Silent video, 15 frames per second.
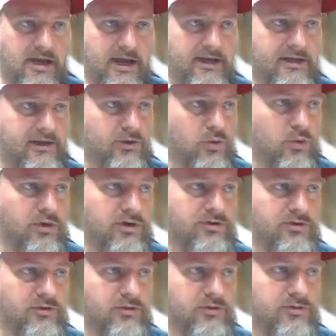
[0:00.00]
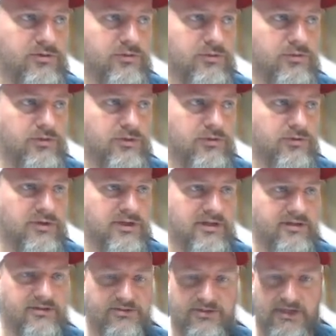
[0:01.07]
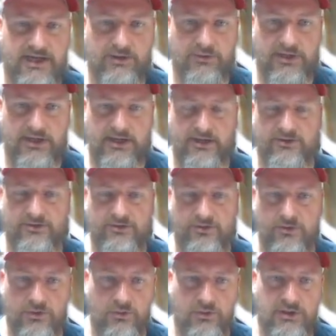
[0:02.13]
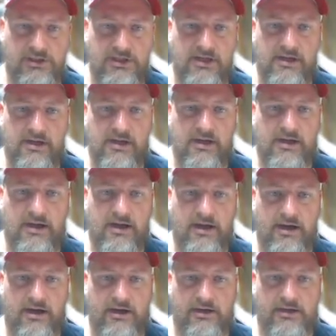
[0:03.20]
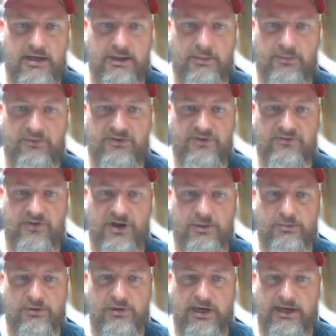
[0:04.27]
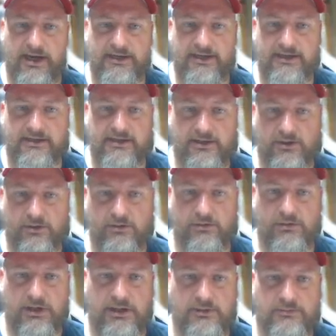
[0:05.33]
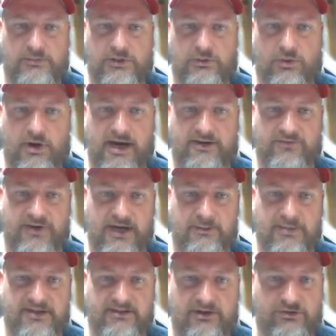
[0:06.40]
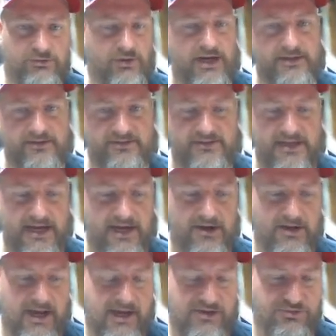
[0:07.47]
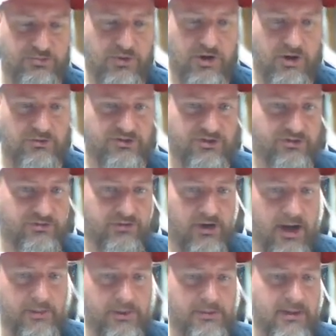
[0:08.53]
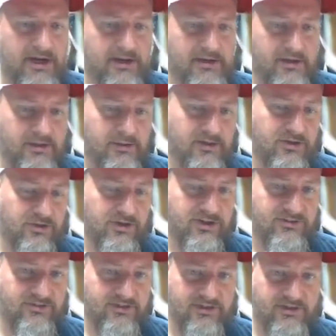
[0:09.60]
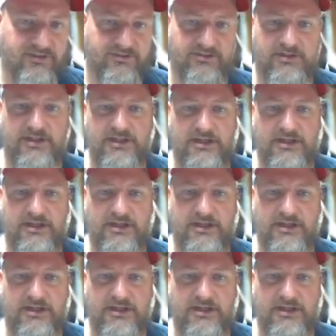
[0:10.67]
In order to do this, now we need to come up with a variable, and I did write val because I was writing this down as Paul was describing about it on 36.